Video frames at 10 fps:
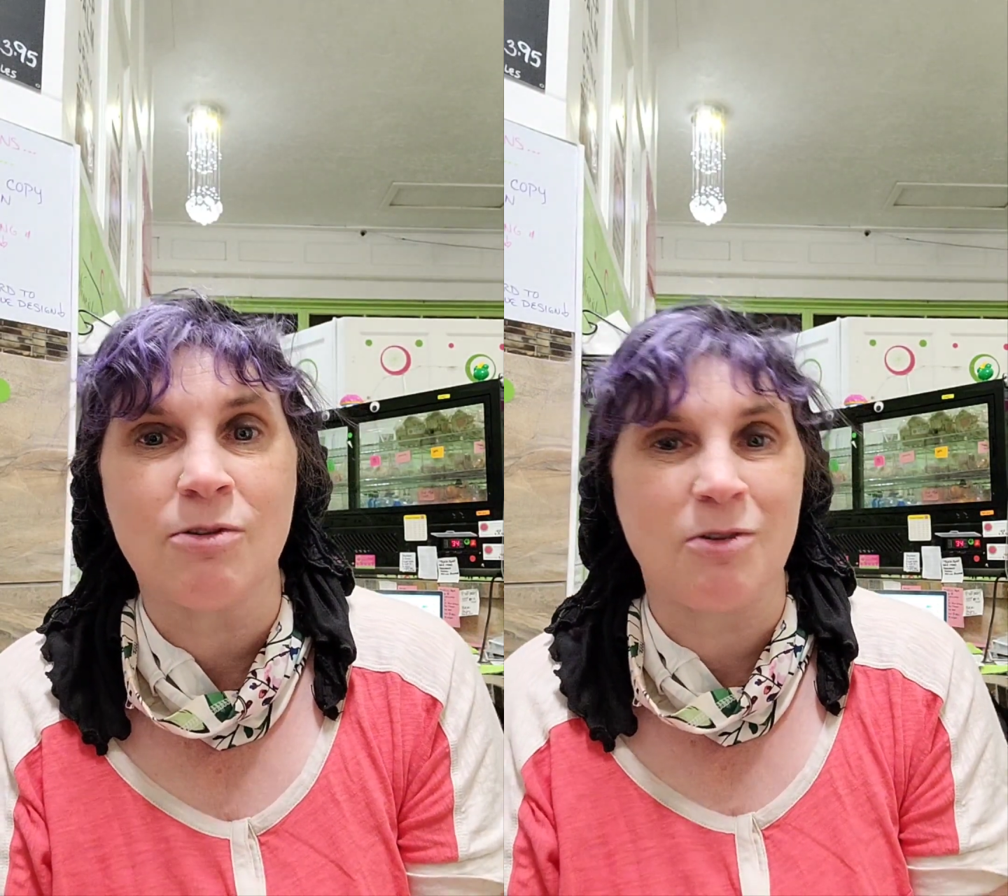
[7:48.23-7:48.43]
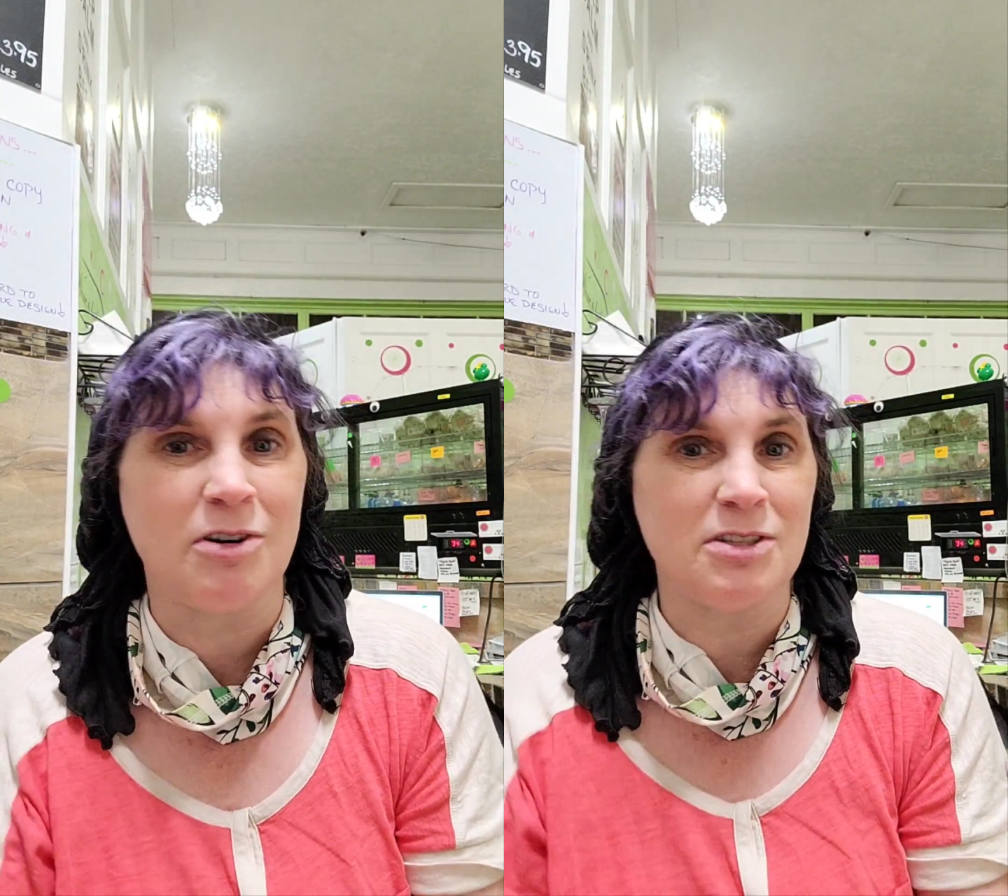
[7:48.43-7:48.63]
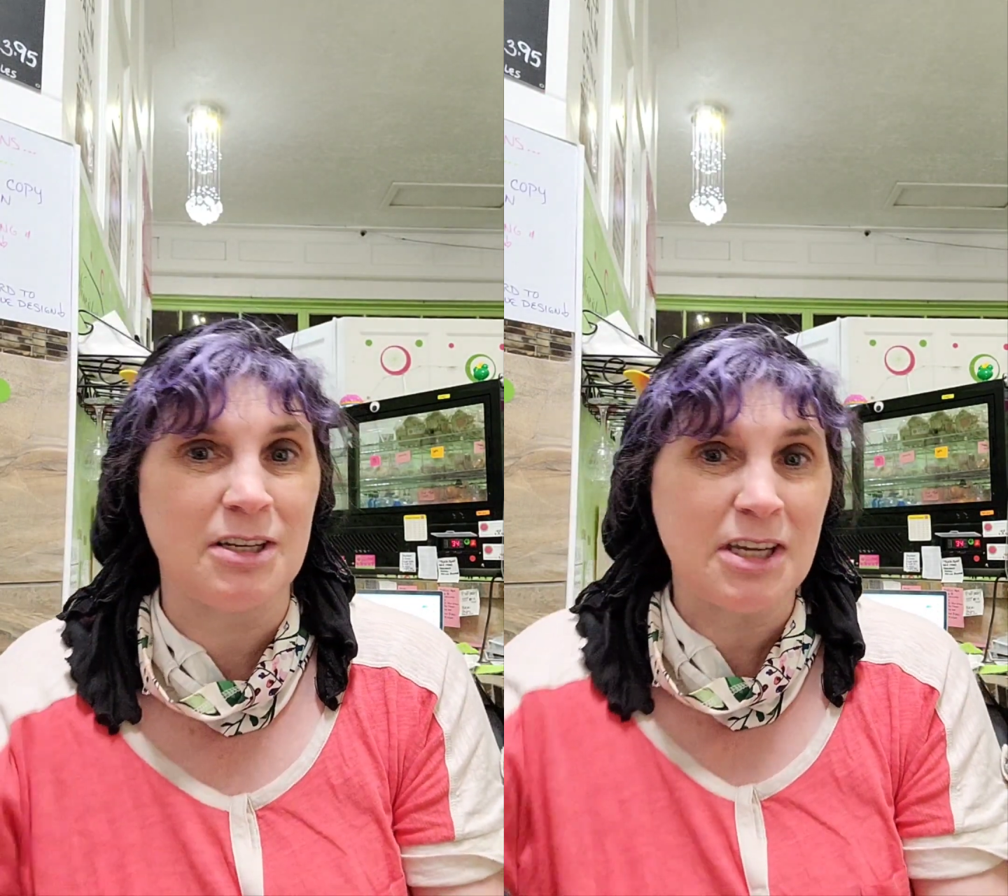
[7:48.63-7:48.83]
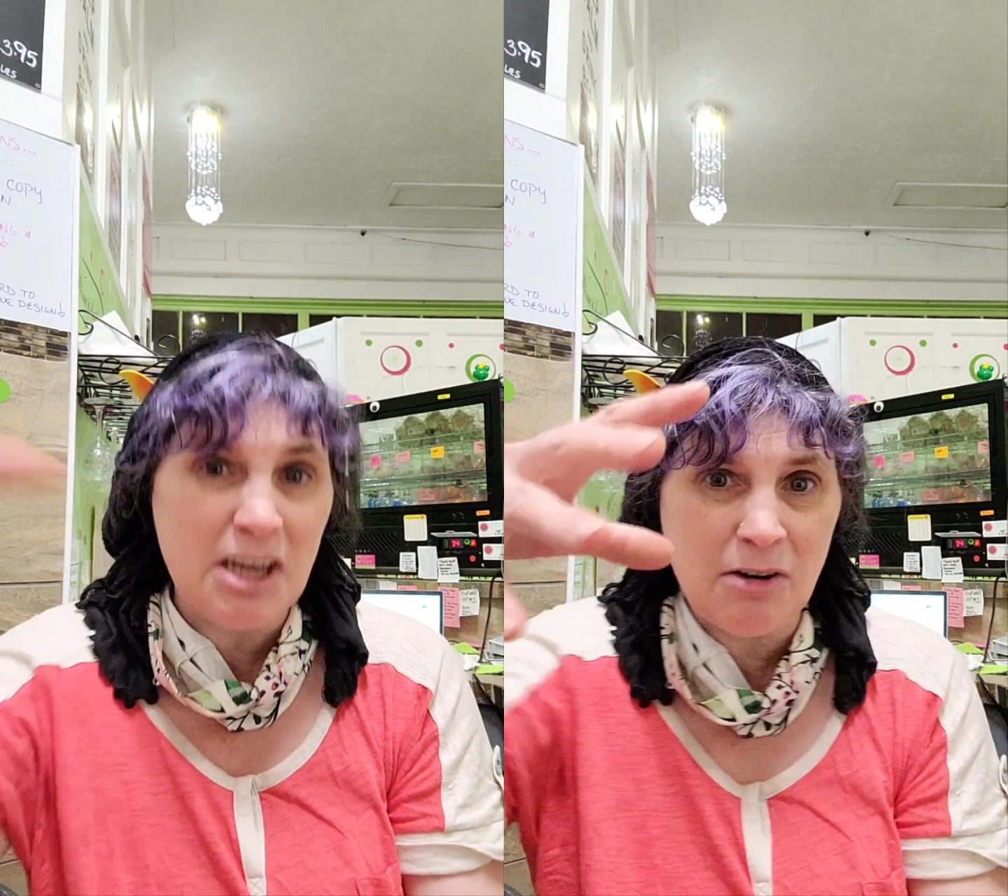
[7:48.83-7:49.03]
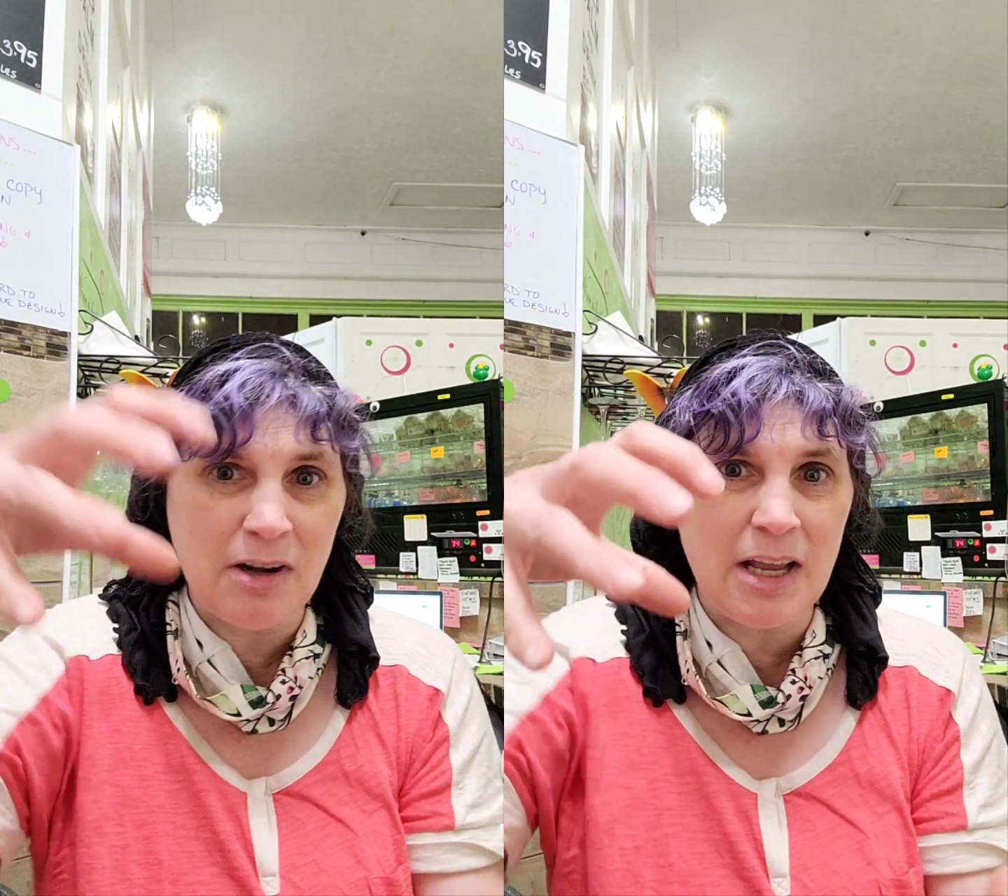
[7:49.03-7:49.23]
or a
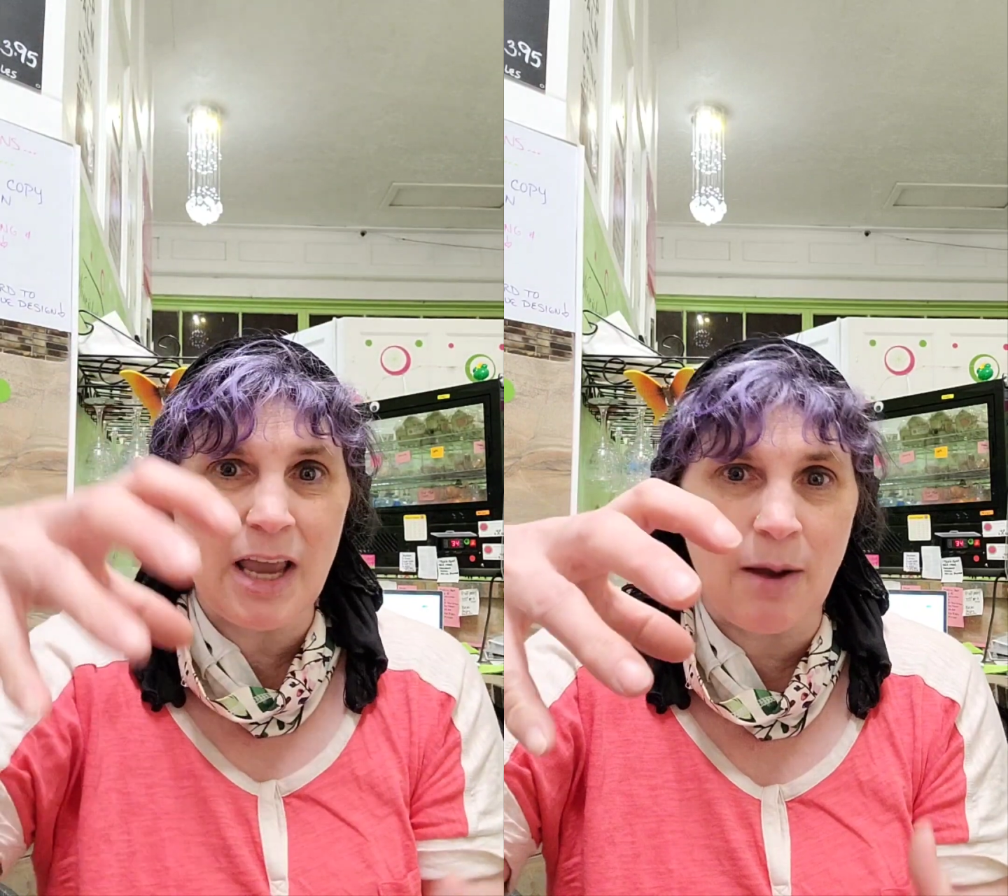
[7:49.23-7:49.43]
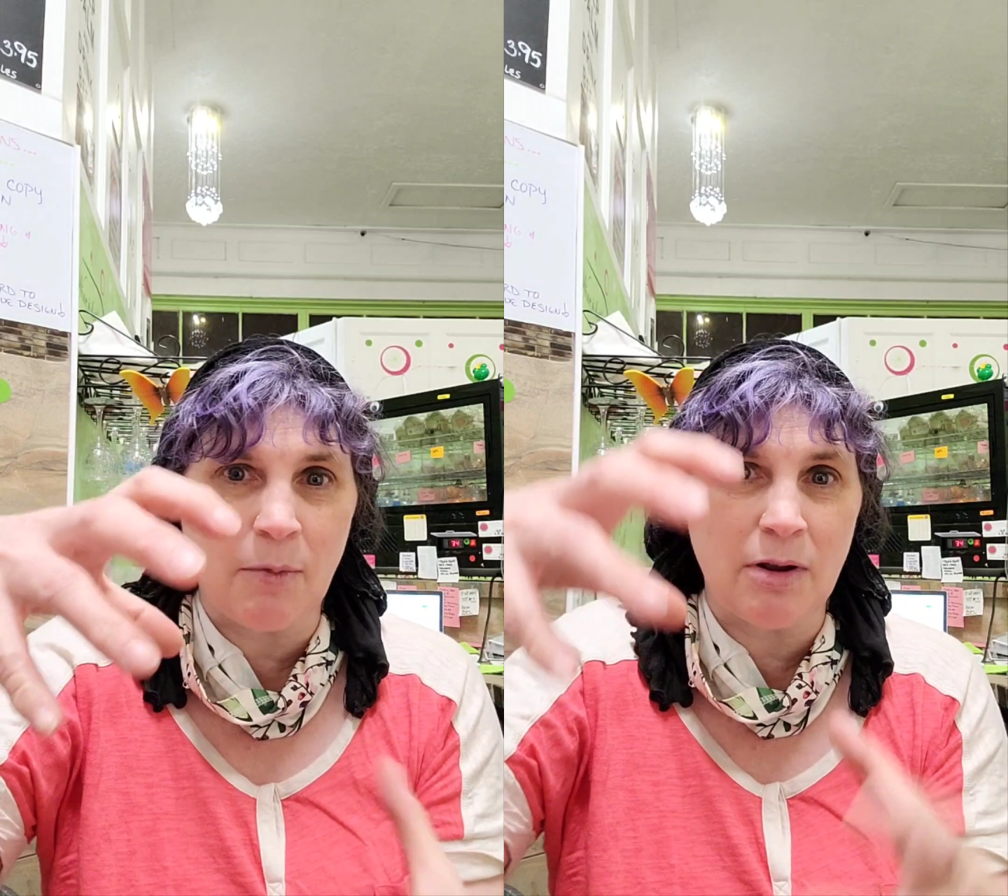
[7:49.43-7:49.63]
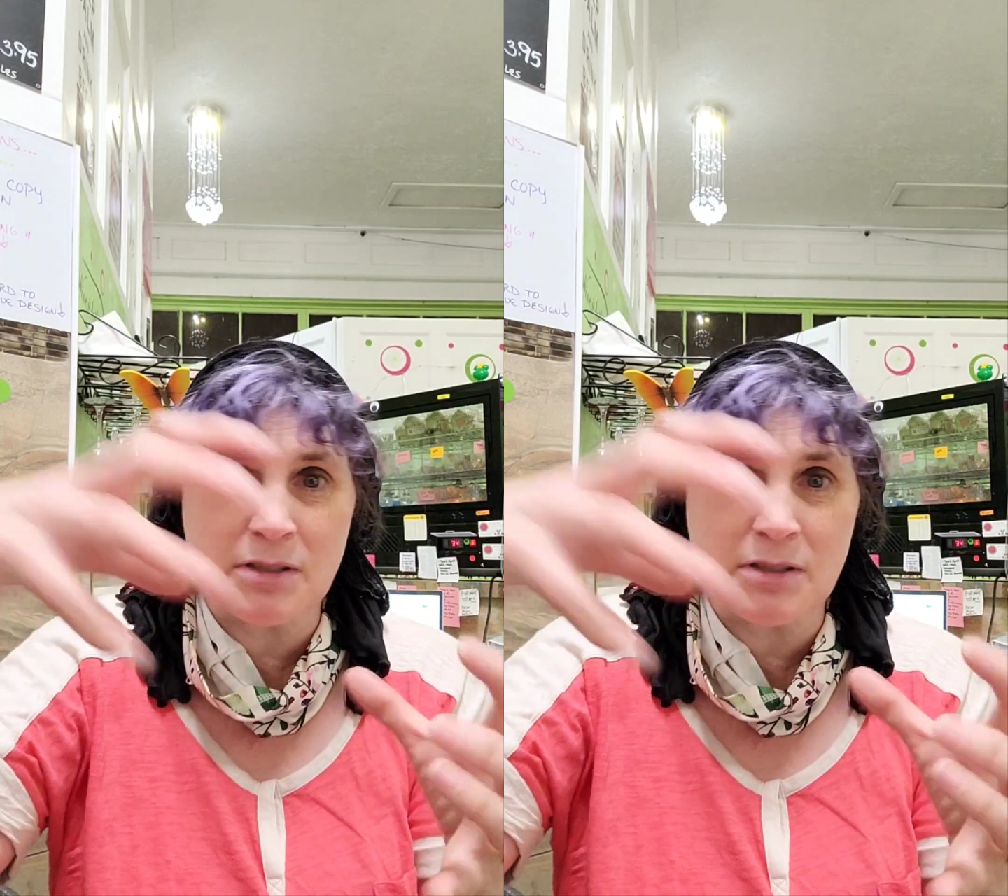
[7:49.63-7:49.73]
security camera